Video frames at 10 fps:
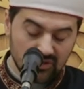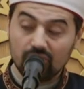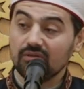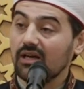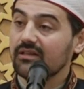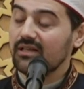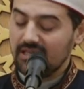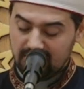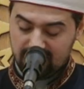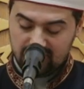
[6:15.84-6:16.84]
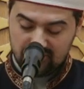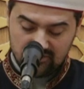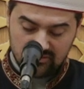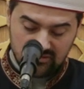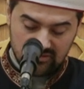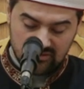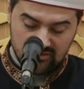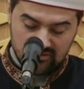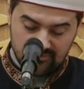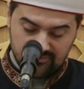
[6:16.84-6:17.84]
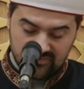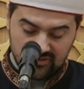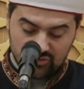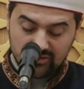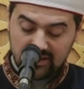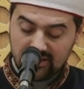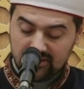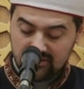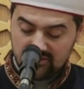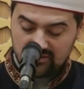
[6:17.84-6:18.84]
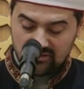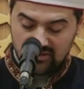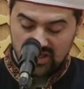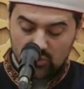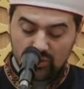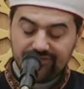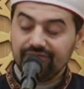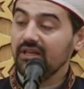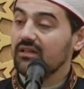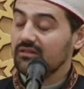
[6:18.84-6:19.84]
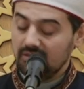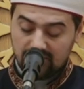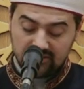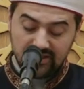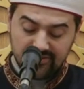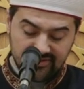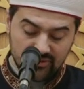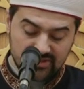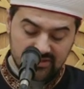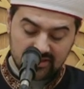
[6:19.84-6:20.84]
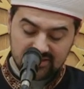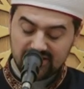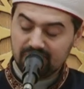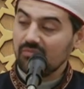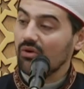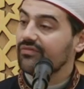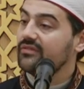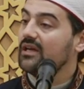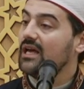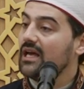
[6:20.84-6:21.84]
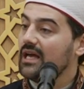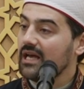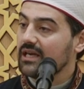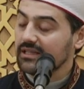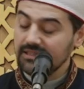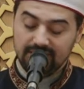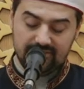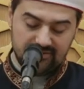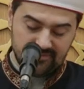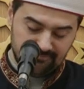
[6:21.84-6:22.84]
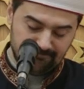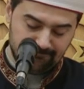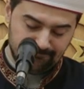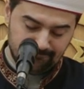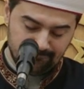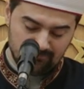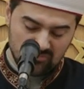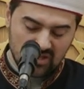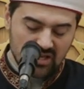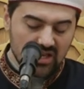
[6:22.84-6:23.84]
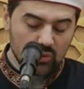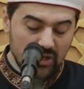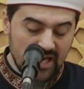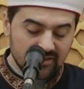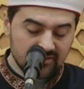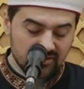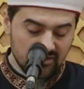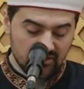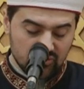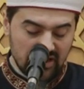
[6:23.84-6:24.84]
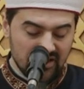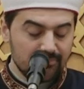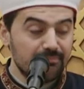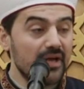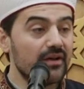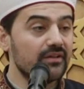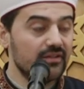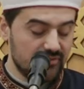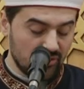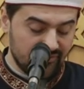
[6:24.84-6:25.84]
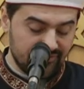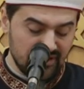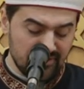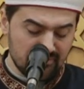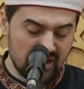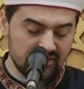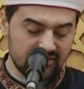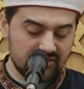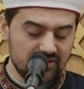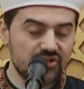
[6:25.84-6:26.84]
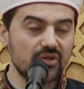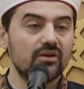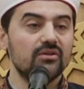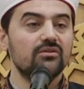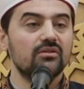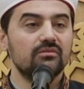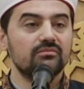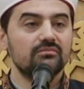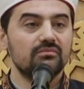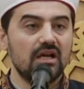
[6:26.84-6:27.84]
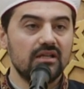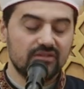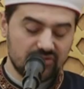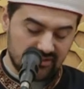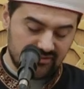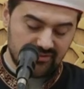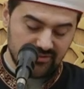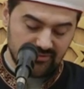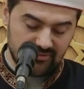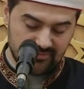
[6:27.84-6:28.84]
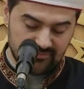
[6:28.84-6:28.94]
On the other hand, today we feel the enthusiasm of the Eid. We enter to a period of immense joy and gratitude.